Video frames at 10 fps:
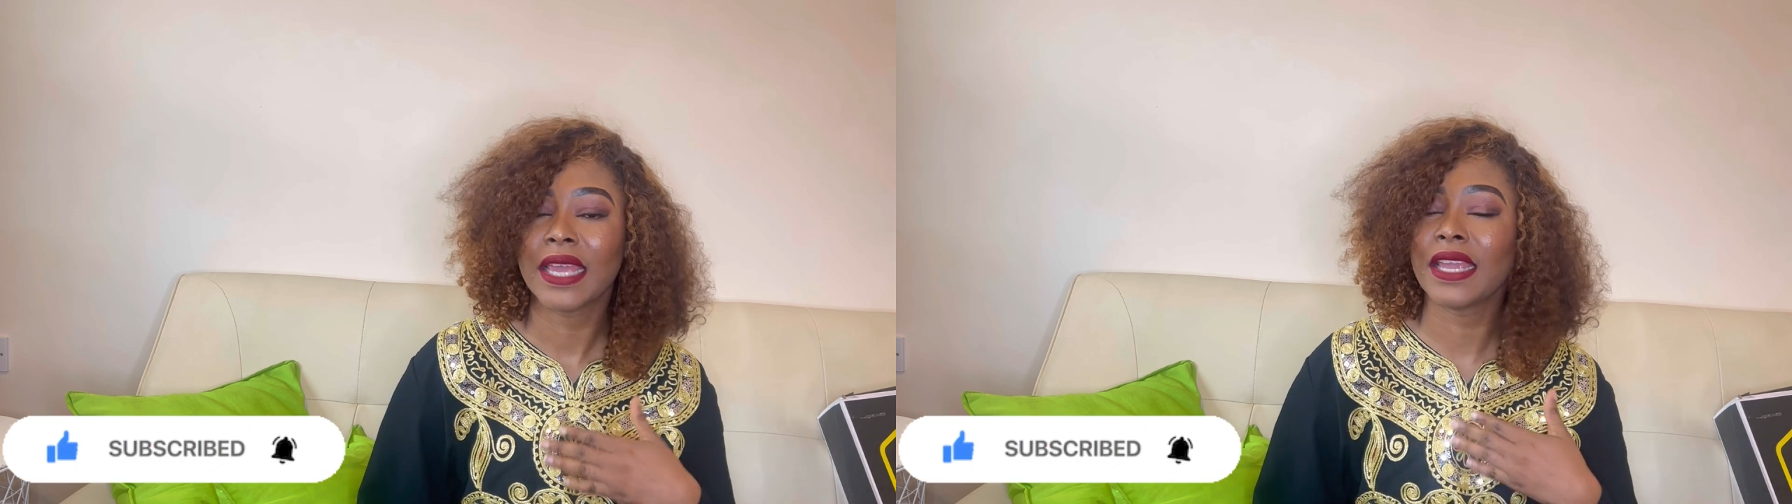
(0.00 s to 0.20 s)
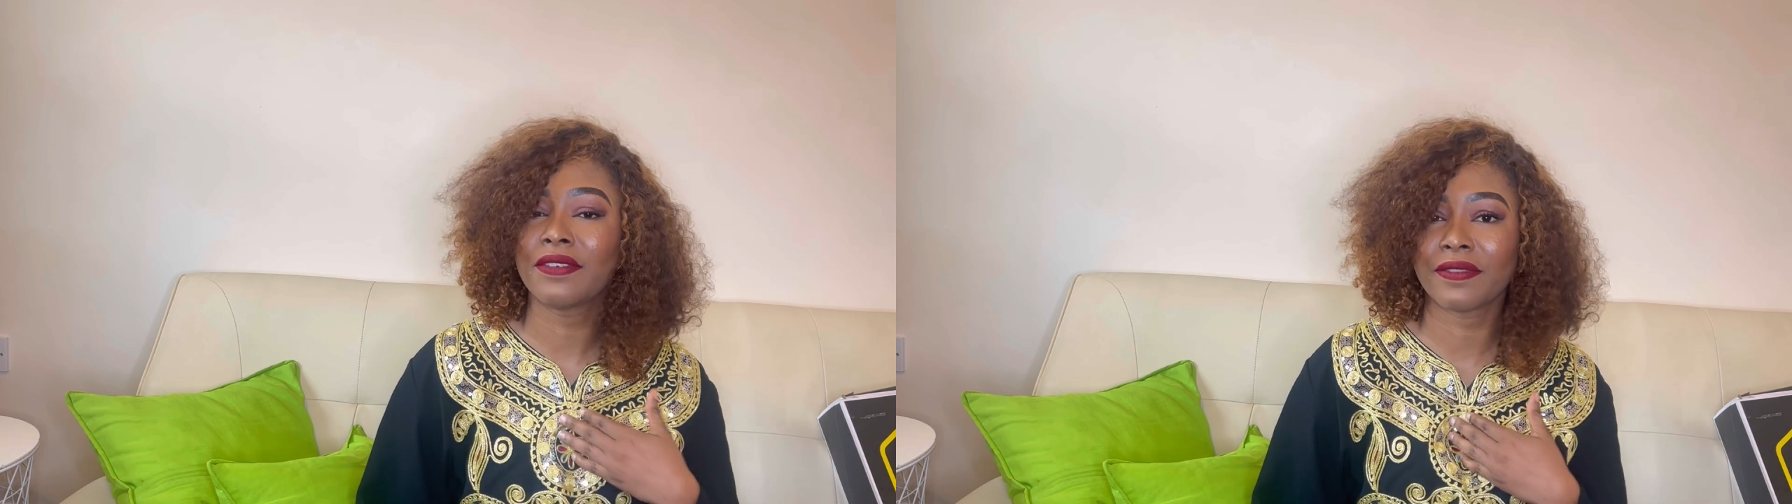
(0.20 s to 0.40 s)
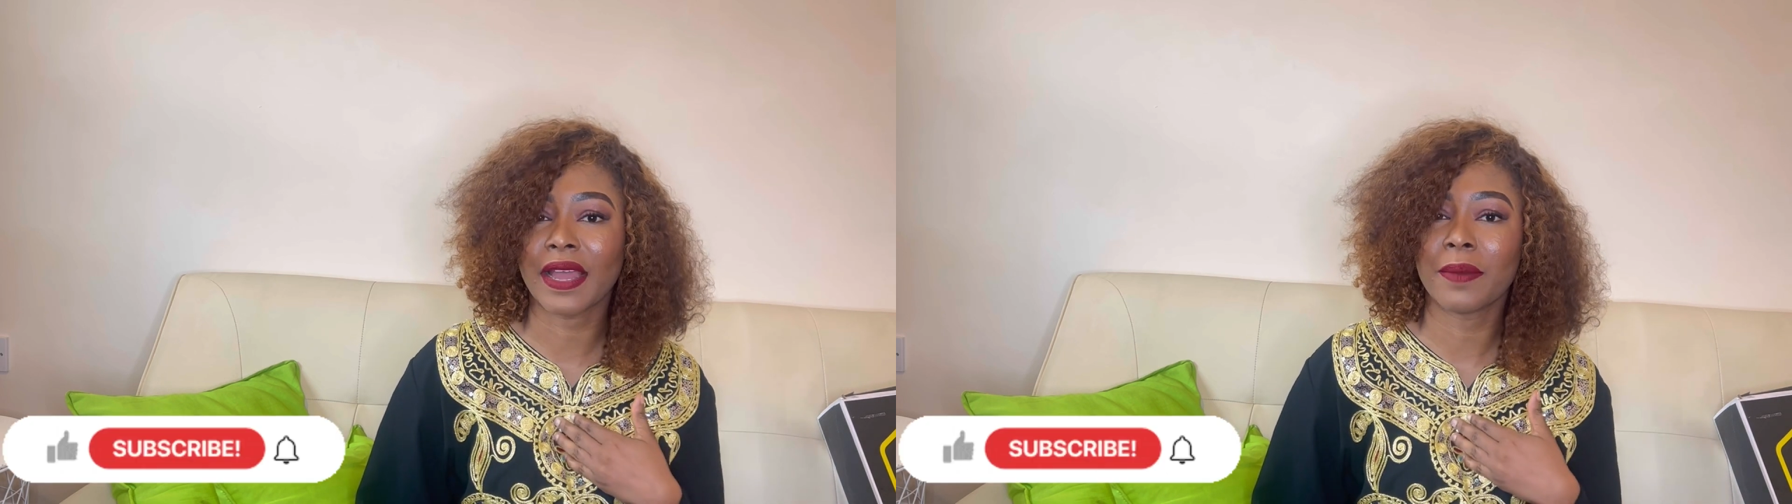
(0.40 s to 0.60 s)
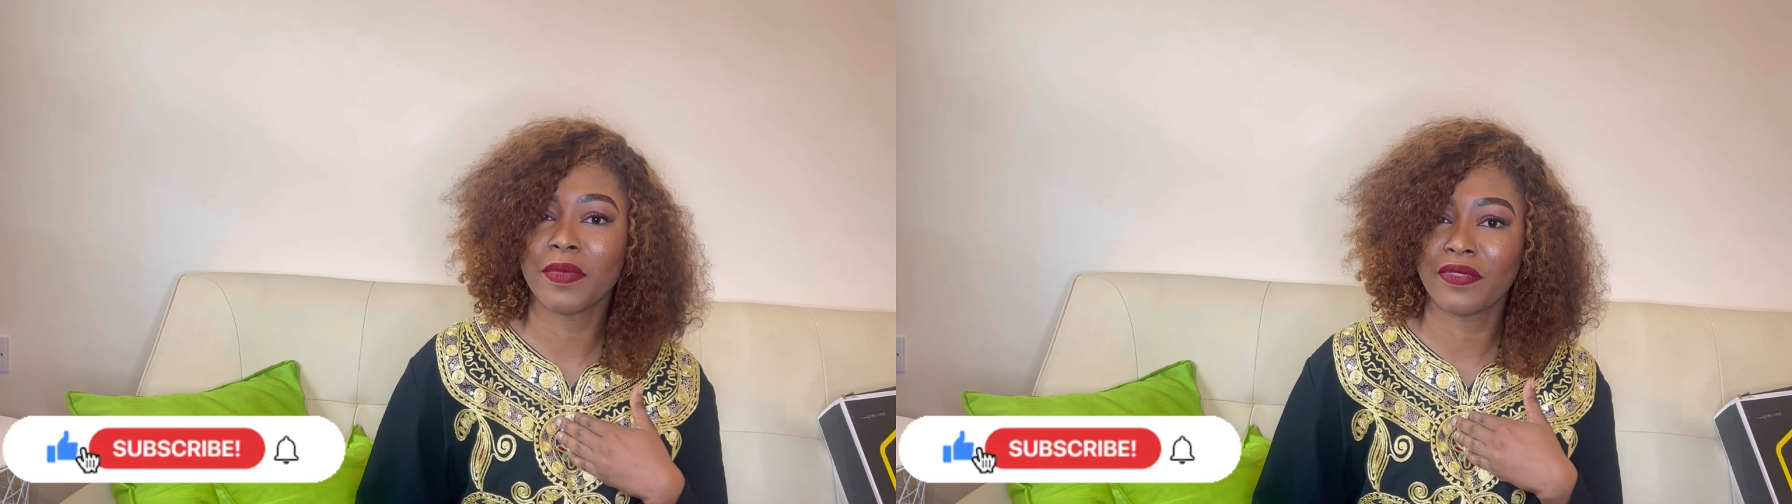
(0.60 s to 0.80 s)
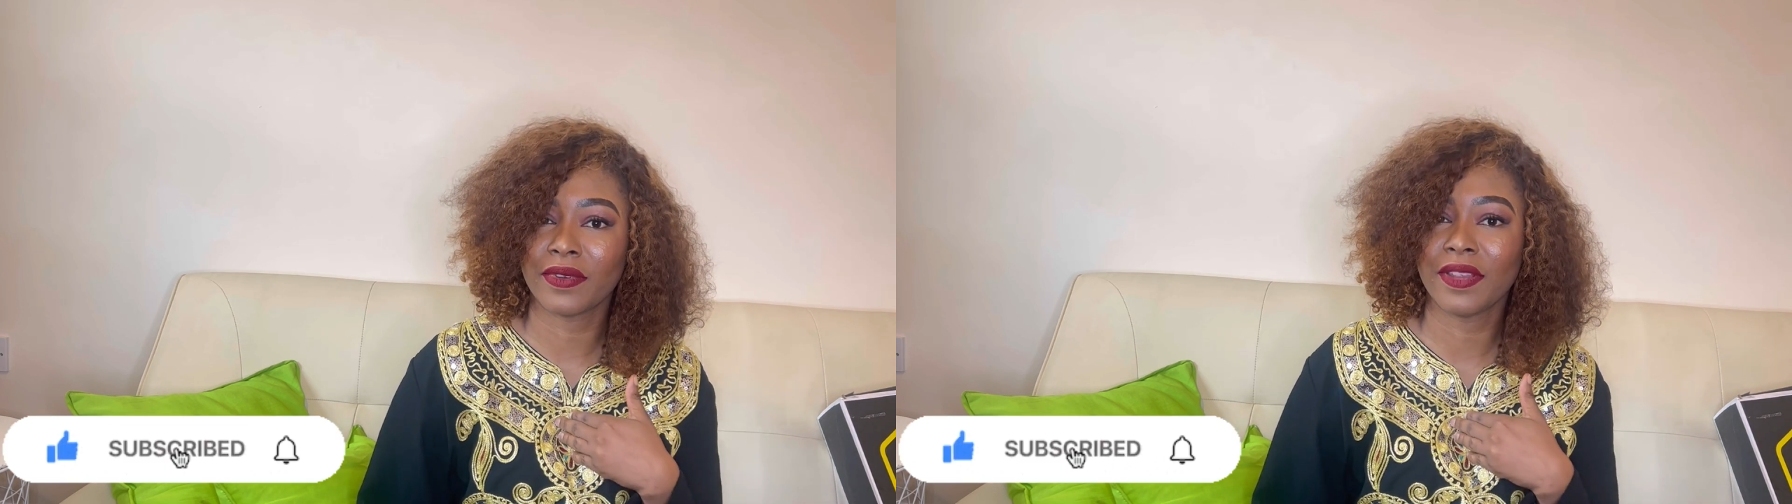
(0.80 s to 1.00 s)
If
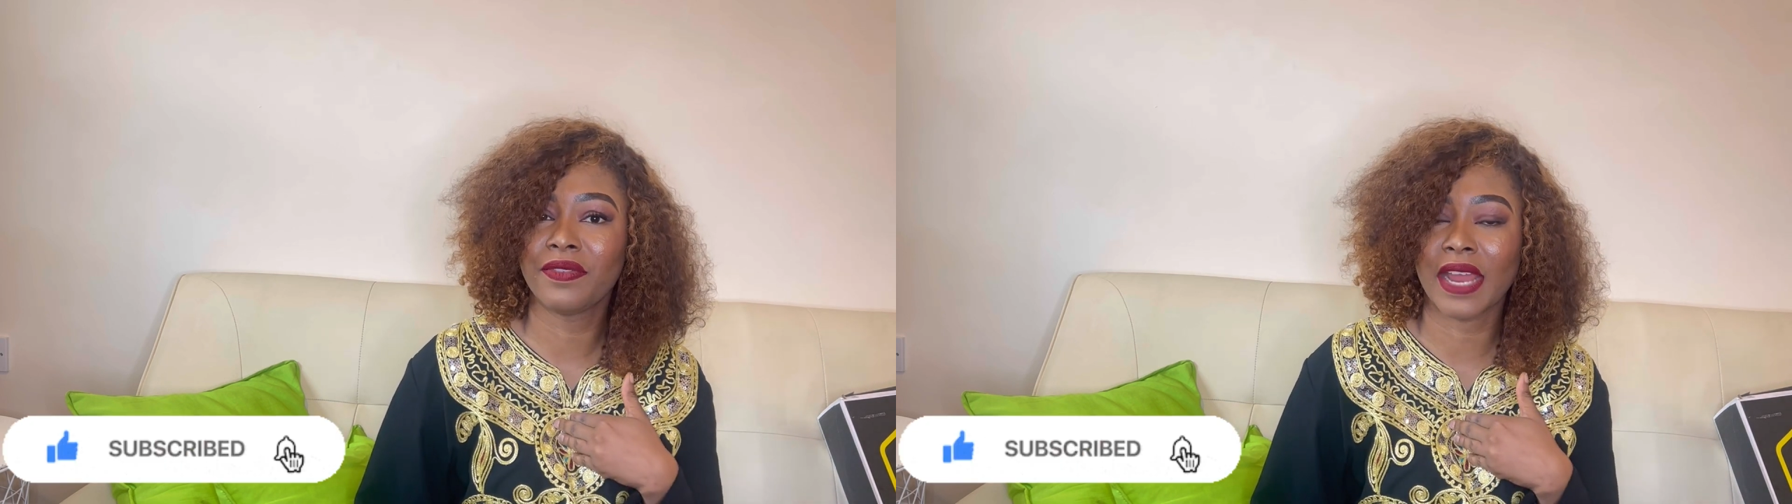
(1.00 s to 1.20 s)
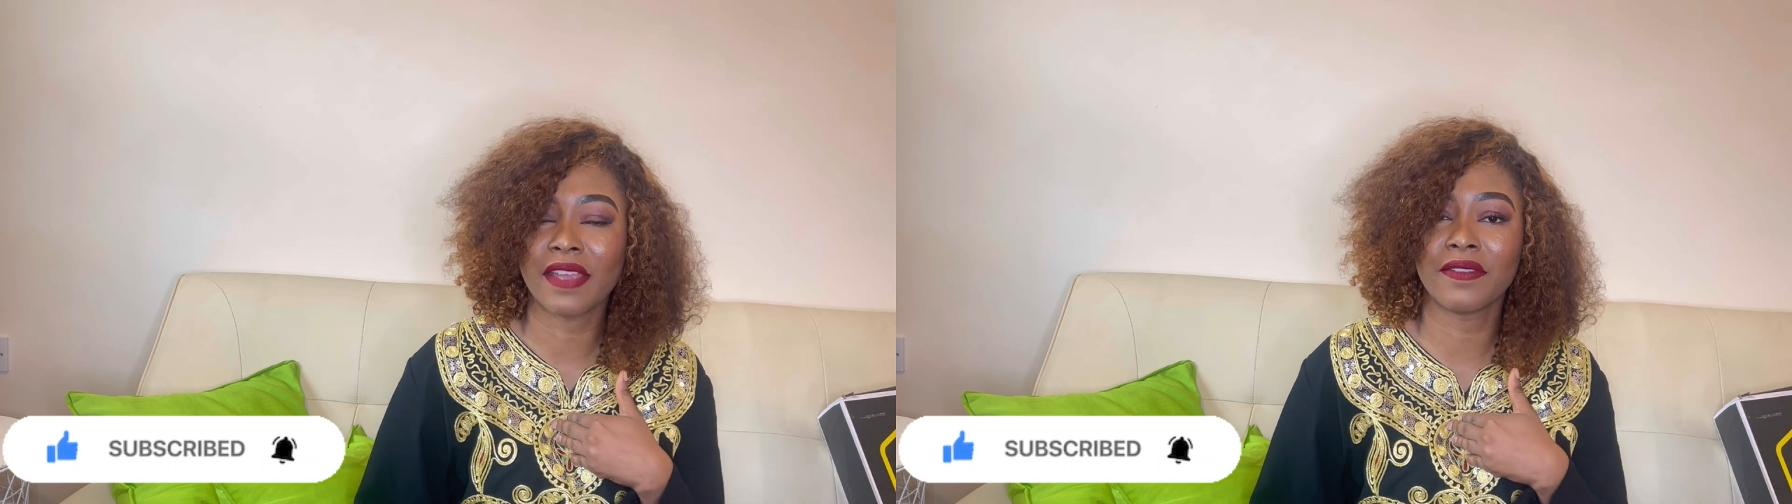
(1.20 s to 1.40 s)
I